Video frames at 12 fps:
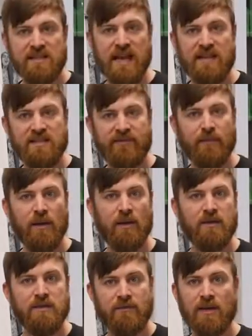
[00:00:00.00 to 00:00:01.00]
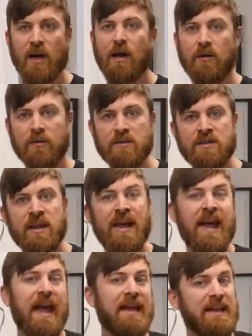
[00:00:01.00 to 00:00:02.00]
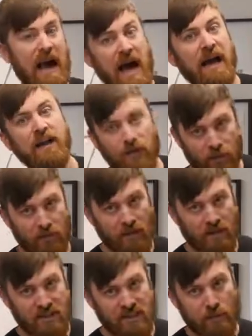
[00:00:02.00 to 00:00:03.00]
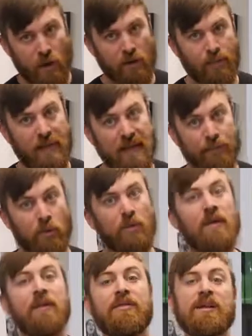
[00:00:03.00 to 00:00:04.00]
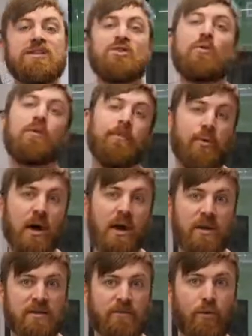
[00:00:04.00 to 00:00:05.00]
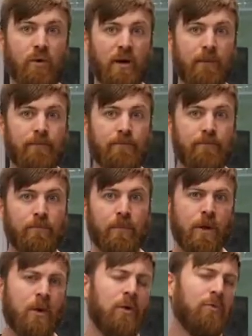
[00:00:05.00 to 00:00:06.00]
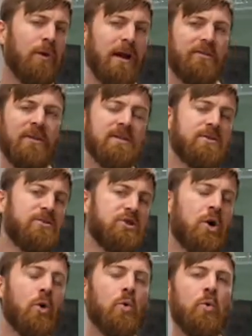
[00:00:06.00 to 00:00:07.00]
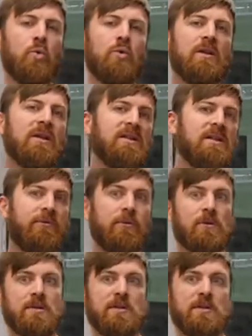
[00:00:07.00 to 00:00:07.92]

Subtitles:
tens of millions of dollars and hire really smart people that sold the products for him? Right? These are totally different